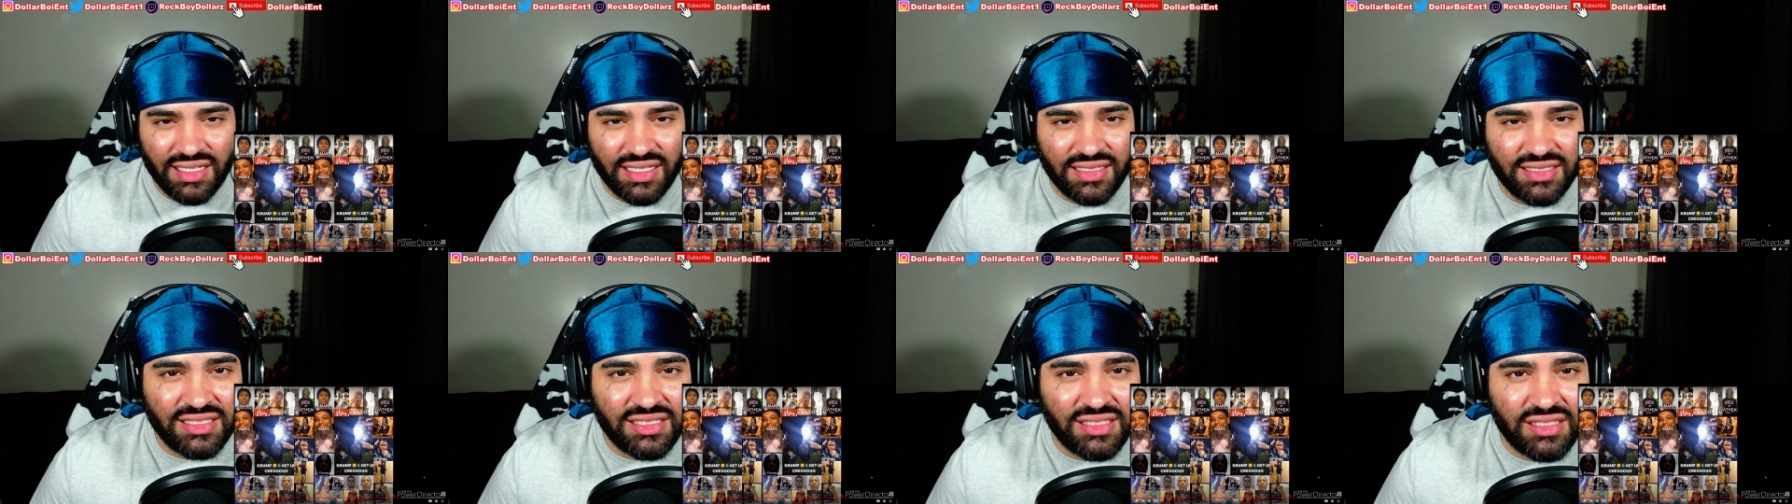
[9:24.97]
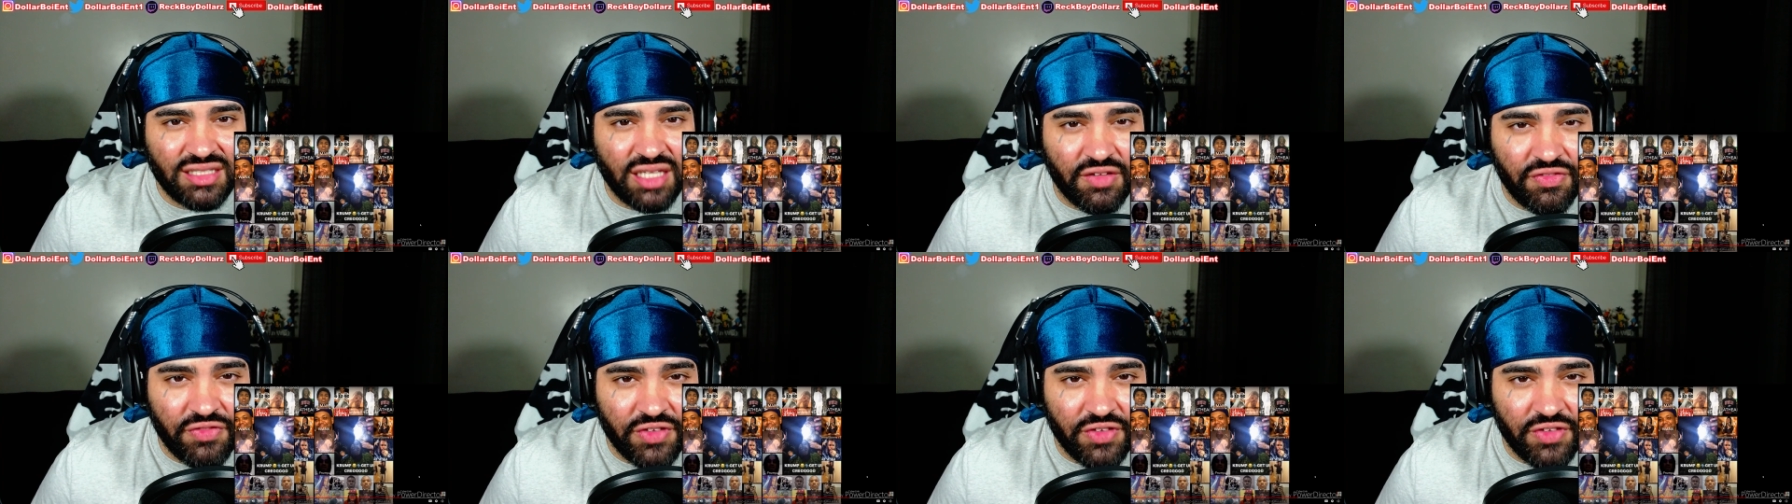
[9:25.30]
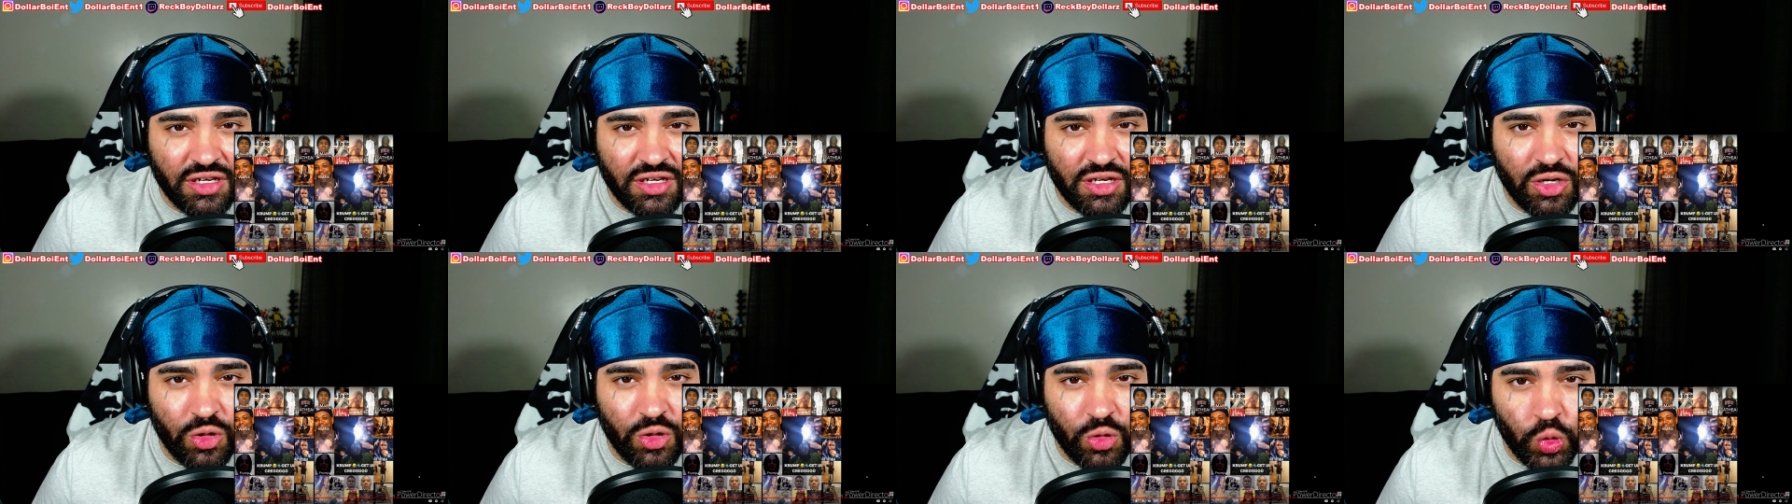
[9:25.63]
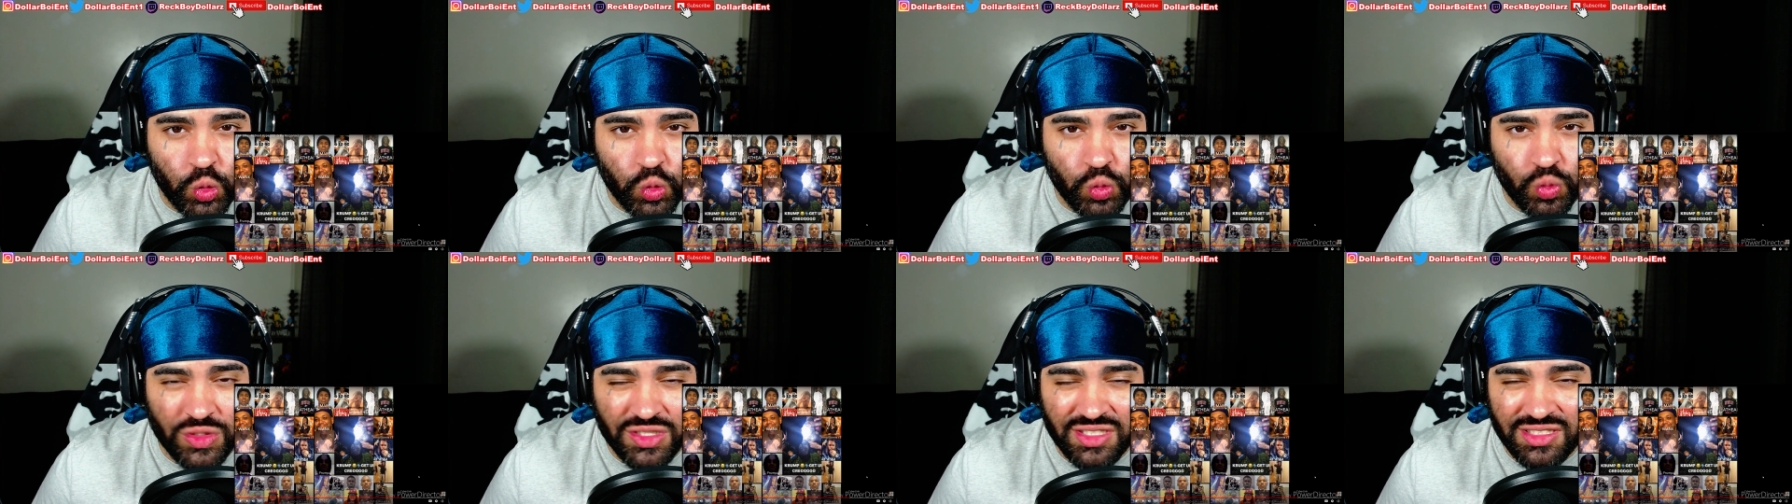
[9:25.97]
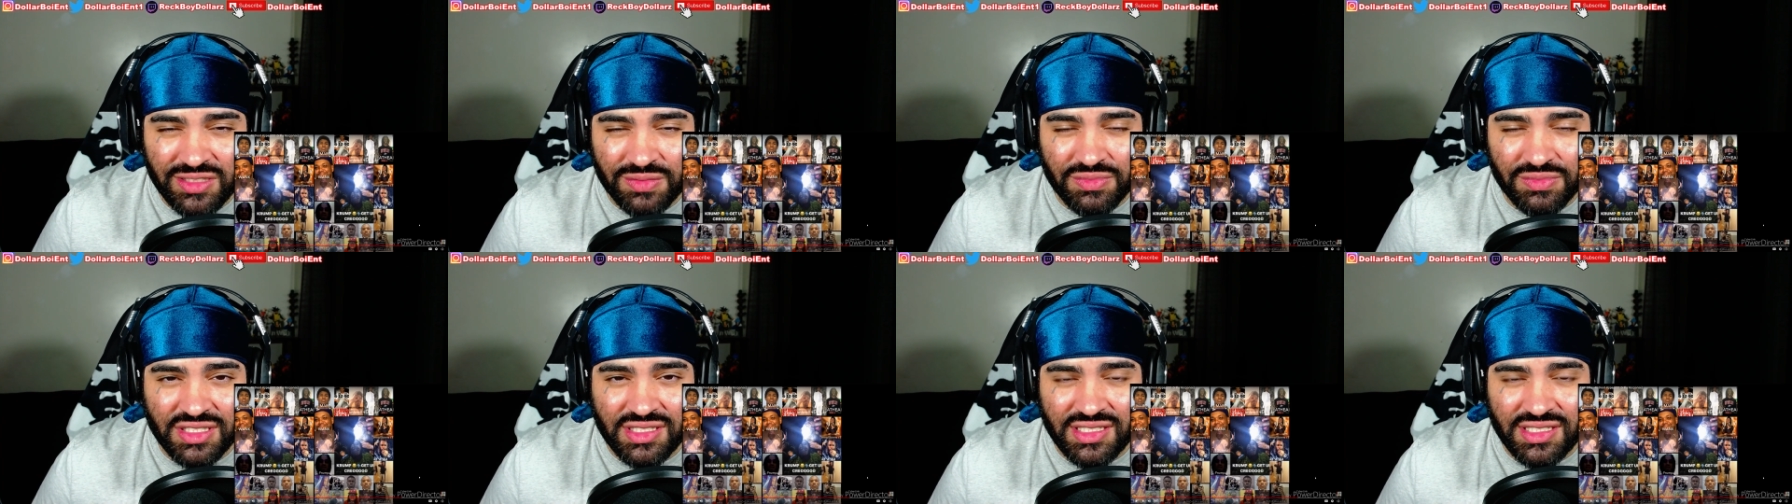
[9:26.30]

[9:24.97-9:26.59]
let's stuff a cone with some